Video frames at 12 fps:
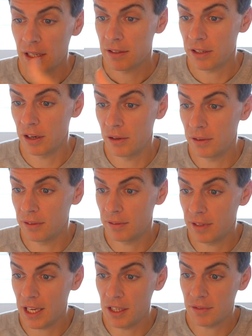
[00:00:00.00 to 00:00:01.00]
So
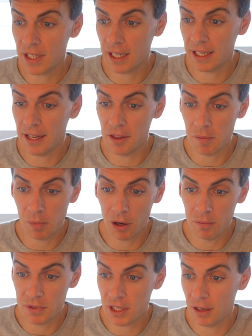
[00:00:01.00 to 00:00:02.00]
then you've taken out the
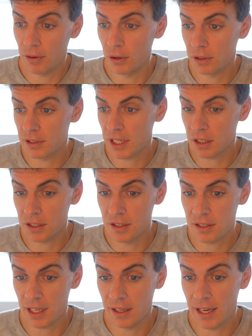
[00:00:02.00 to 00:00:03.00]
bottom set of hook
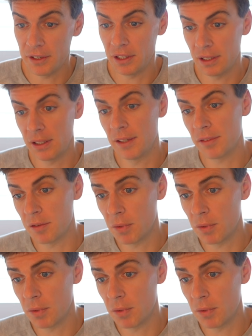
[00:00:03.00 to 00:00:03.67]
sections and now you can lift the